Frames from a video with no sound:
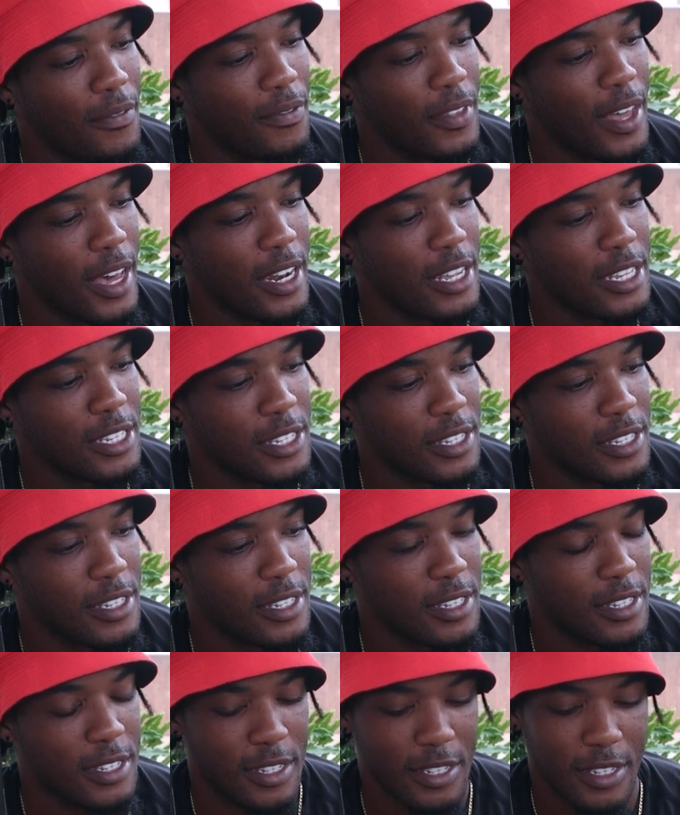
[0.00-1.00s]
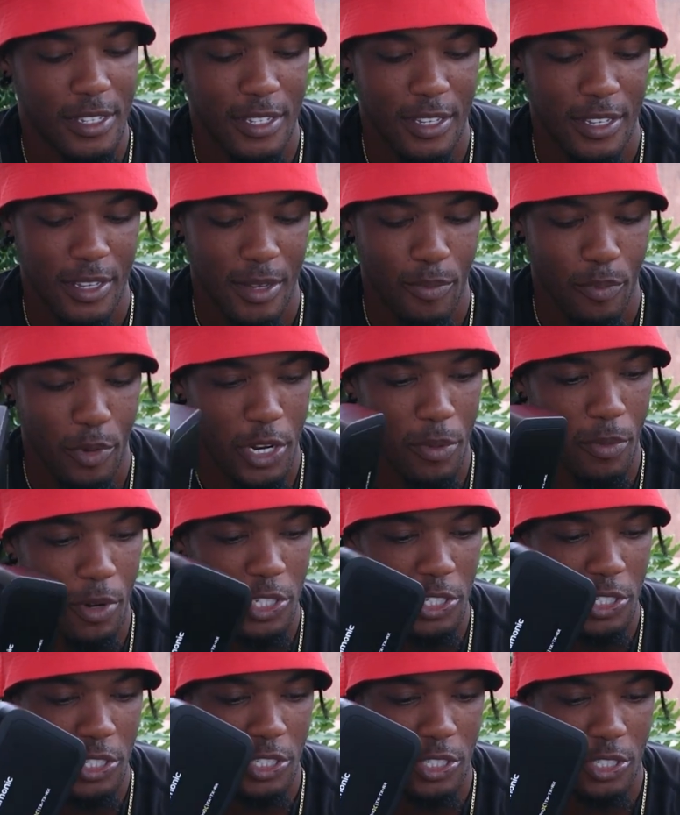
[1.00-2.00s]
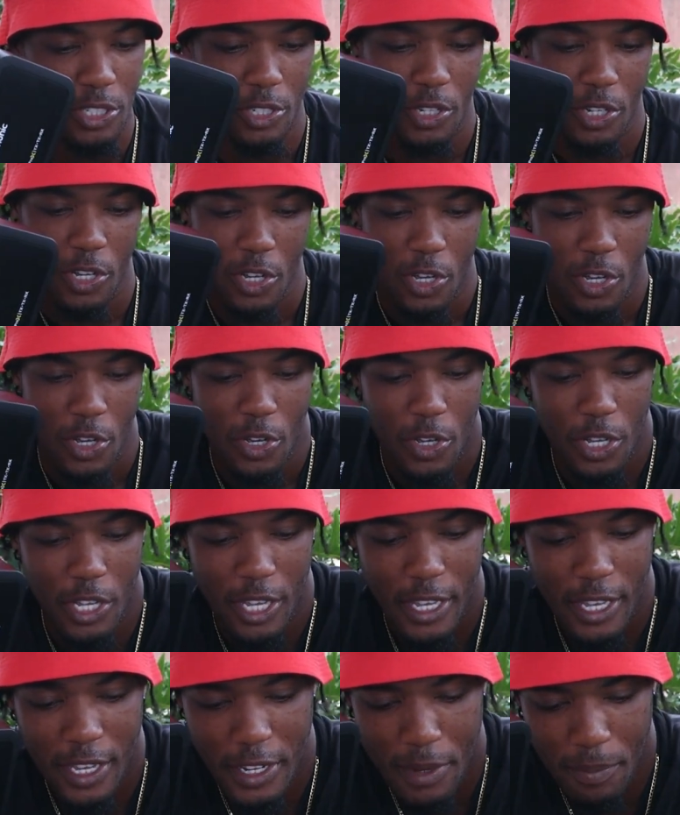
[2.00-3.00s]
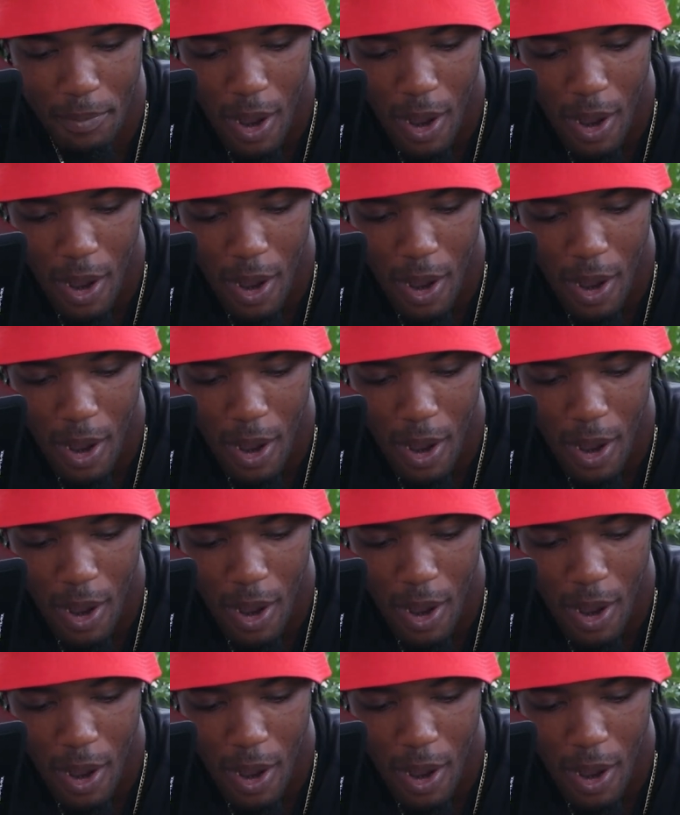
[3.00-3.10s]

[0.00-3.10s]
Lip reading: That is pretty much in the